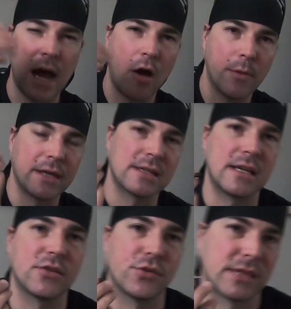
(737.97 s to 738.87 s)
how making
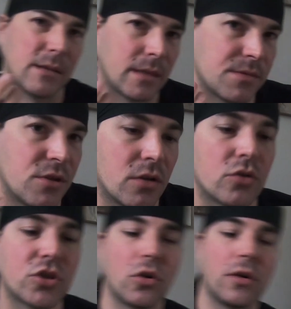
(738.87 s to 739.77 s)
sound, so sometimes you are
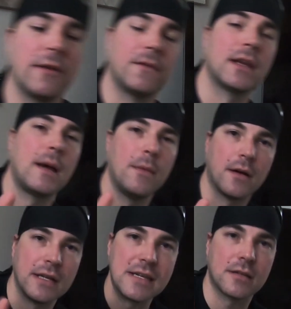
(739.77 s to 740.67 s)
not sure if the
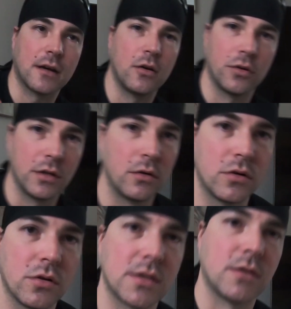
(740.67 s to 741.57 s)
camera is recording or not,